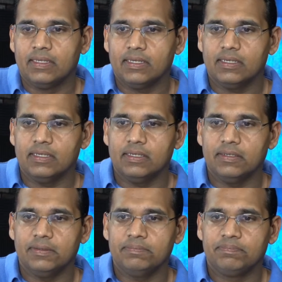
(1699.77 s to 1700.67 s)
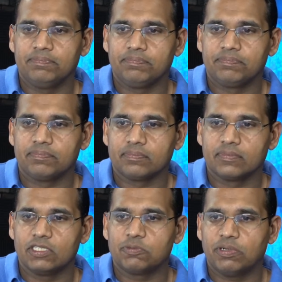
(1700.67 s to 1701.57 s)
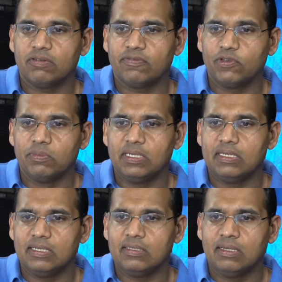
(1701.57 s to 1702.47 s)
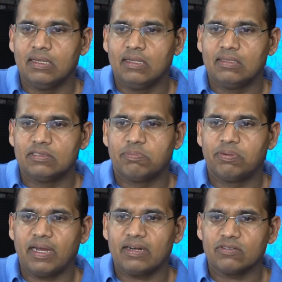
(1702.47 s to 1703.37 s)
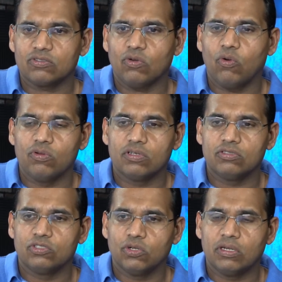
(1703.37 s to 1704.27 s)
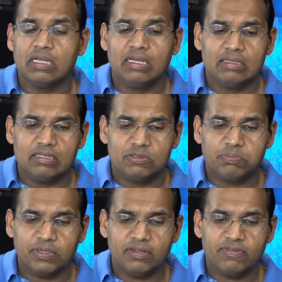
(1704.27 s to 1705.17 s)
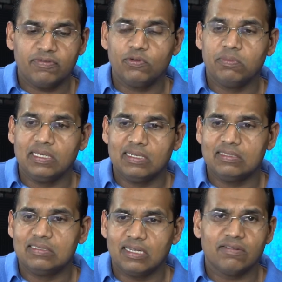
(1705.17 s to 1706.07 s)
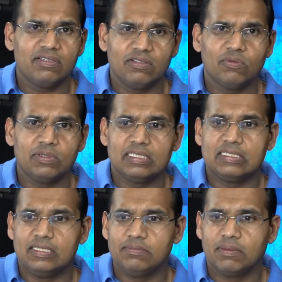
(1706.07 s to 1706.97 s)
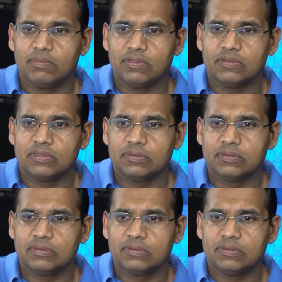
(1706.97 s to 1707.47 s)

The sprint review meeting, there's a product owner join. The sprint review meeting is generally done with the team members.